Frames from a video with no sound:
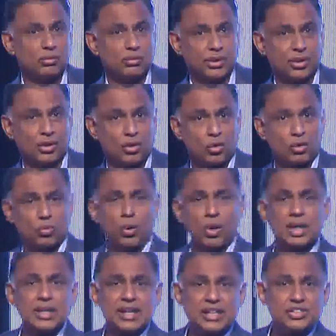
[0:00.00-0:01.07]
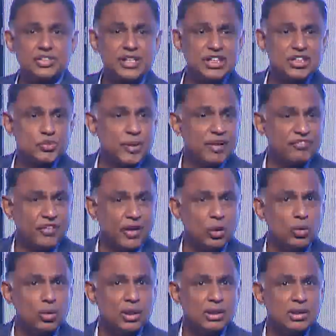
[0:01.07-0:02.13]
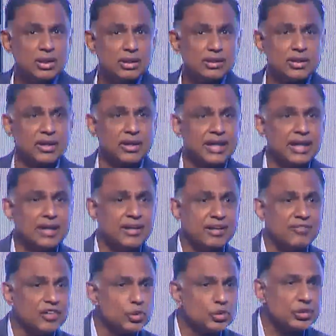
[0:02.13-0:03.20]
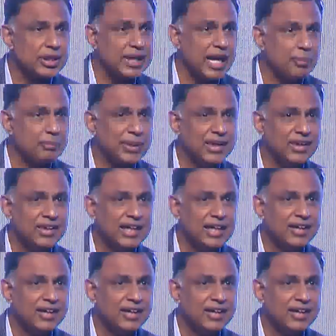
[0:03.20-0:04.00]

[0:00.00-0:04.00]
You know, quality seeds were found. The Green Revolution happened.